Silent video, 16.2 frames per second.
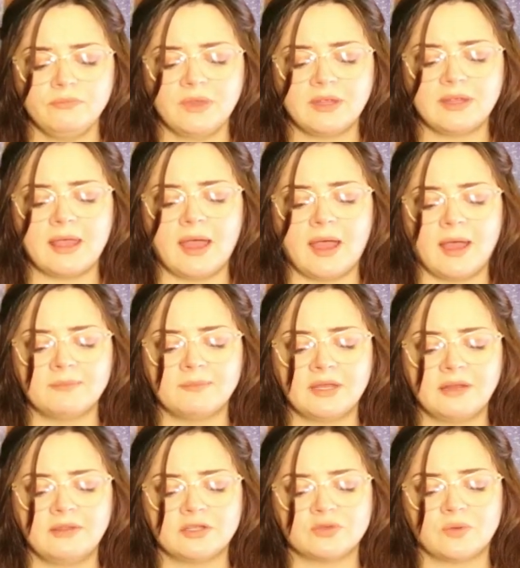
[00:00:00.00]
yeah, I'm
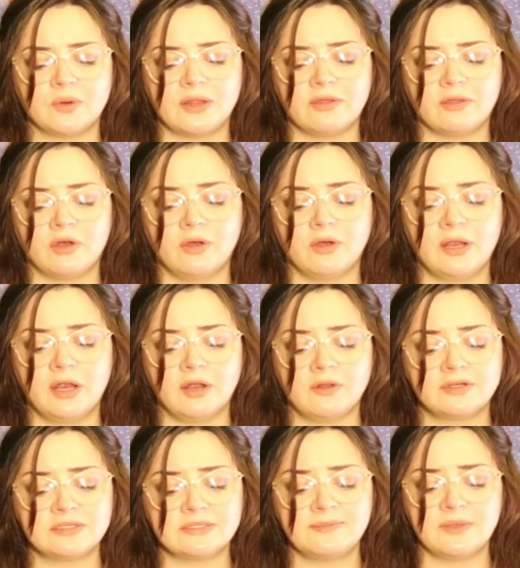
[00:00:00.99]
getting the 23rd here.
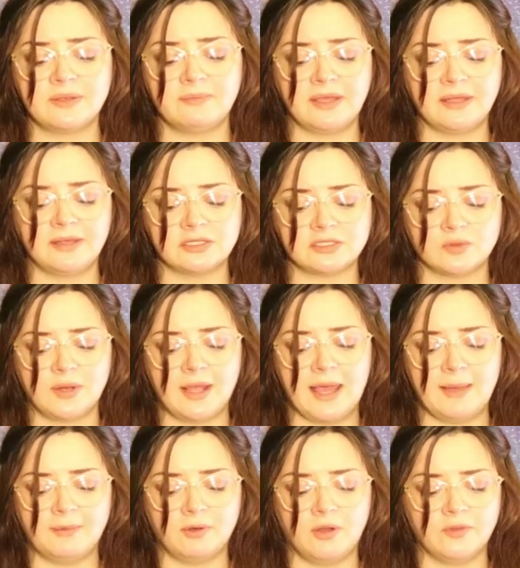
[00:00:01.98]
There's something big that's going to
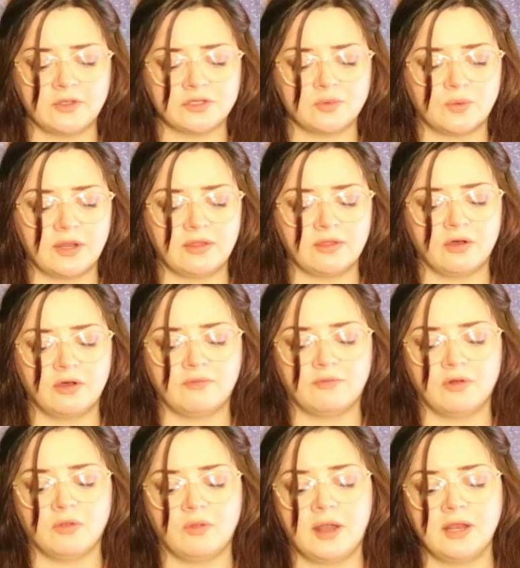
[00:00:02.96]
happen on the 23rd
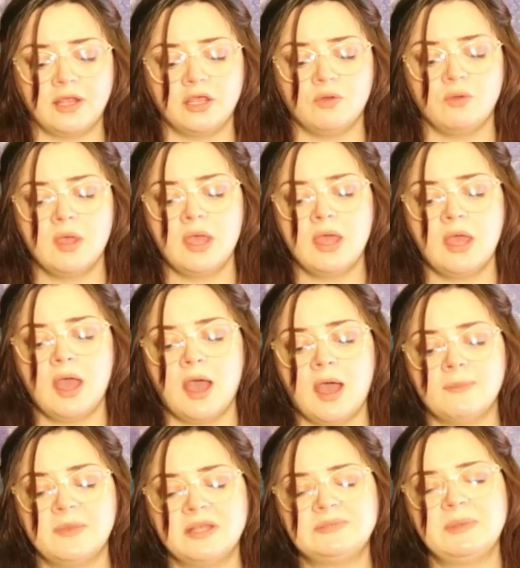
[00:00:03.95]
for a lot of you.
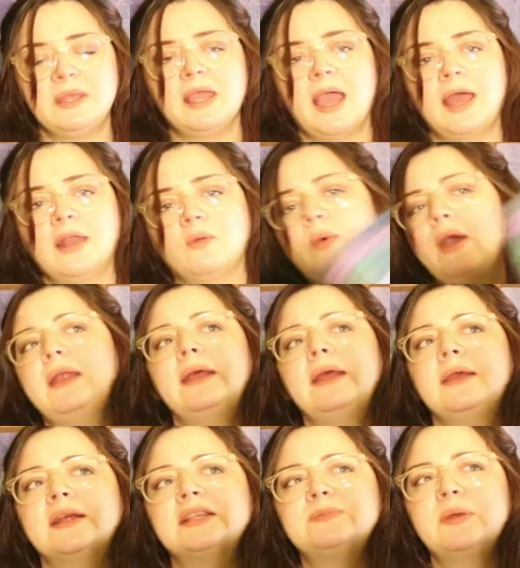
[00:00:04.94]
Um, it's been kind of
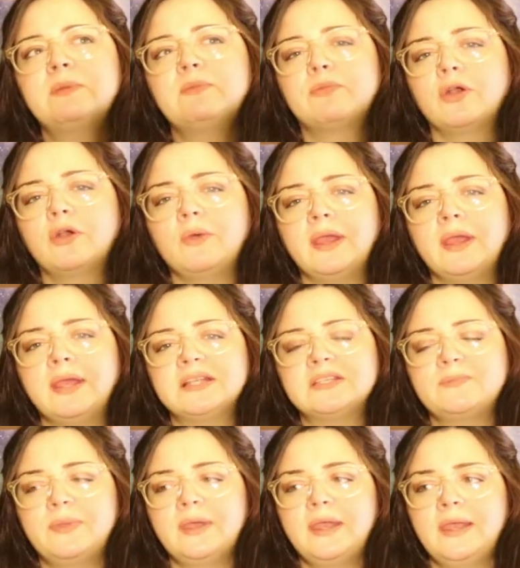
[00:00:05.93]
waiting. It's been brewing.
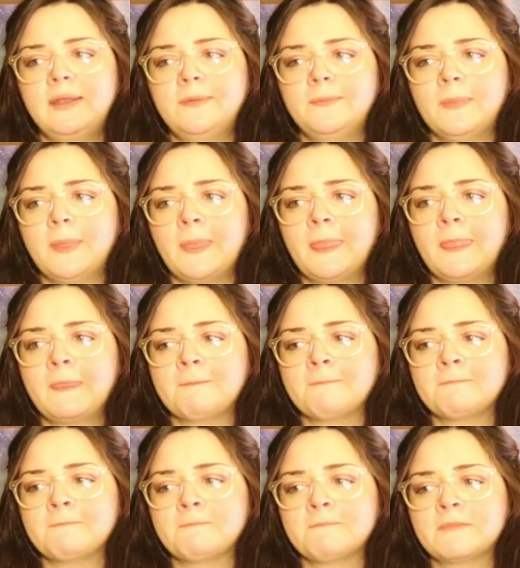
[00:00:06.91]
It's been
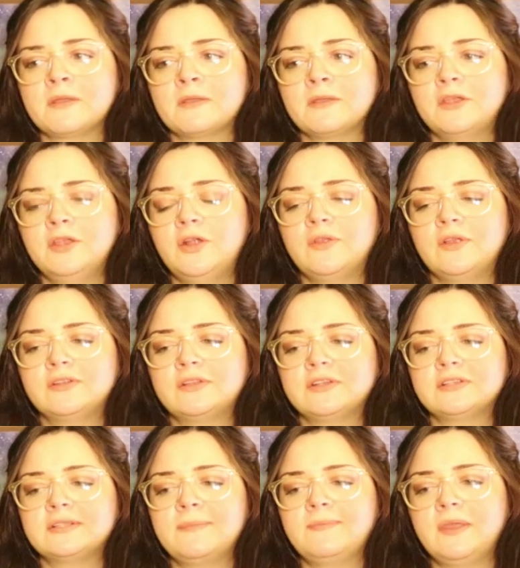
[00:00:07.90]
you know, there,
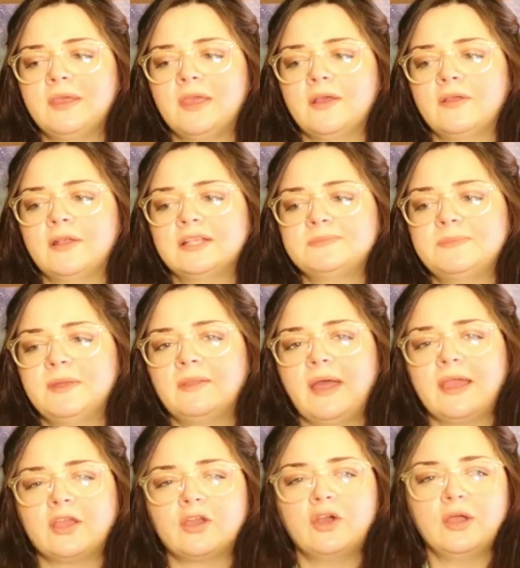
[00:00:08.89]
there's something here that has been
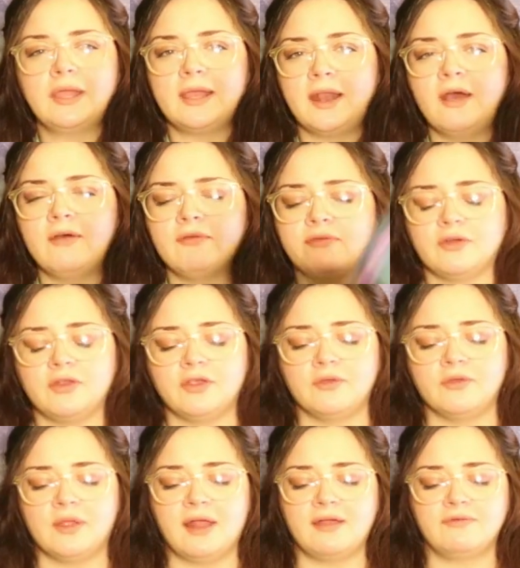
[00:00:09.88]
like cooking up for
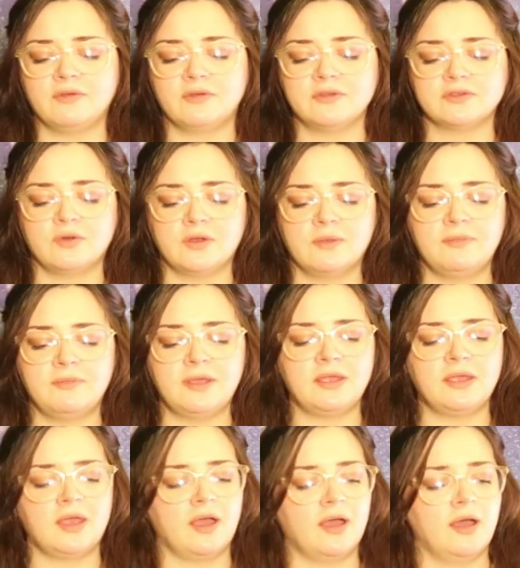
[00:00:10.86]
you that I feel is going to
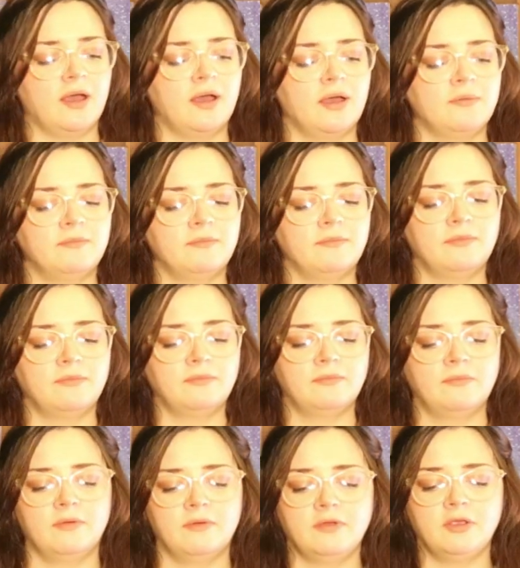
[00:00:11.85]
be, um,
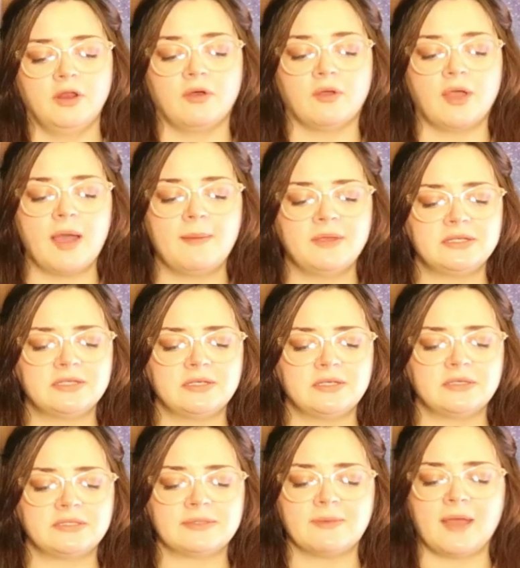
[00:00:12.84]
you know, coming
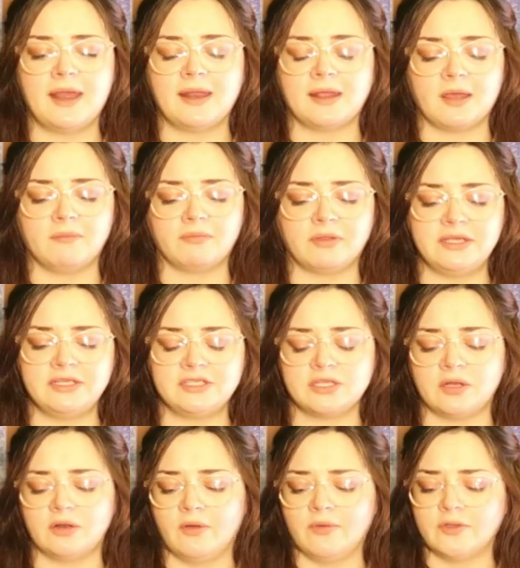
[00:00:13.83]
to some kind of
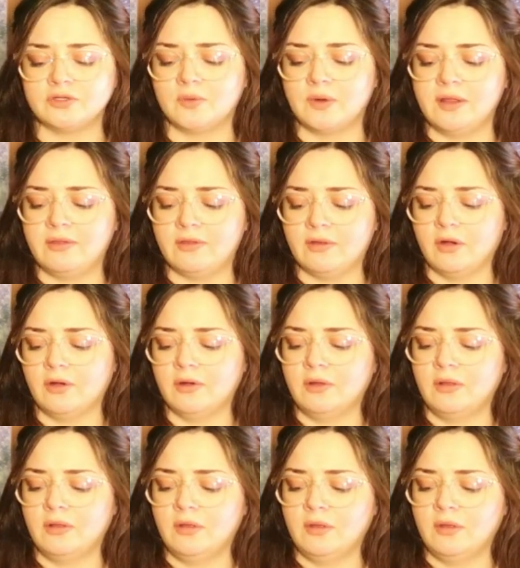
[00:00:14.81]
completion on the 23rd.